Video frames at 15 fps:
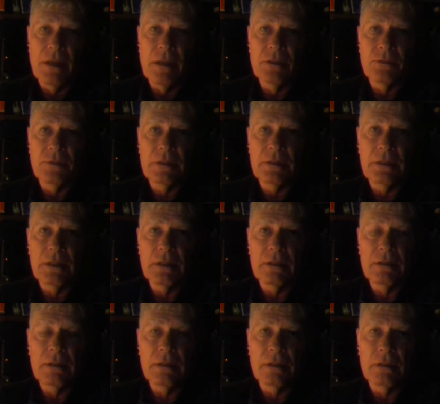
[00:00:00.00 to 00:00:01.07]
as we see
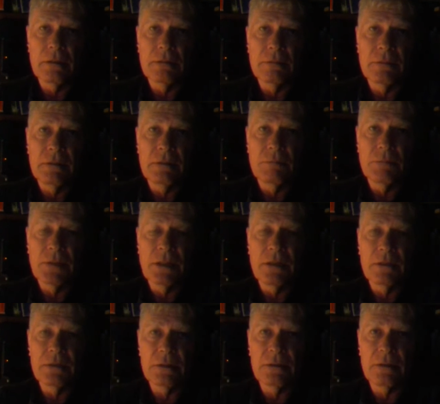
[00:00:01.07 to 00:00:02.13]
it,
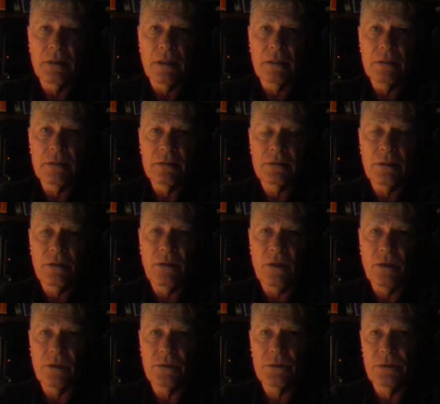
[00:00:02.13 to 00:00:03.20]
because it's not as
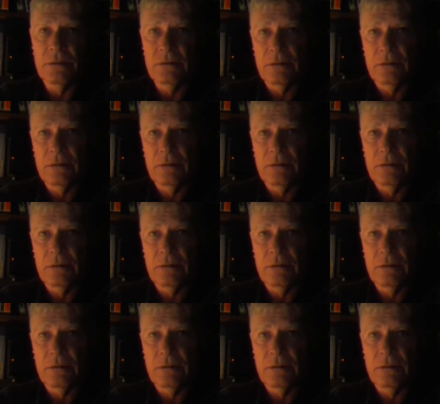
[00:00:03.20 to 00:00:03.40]
harsh.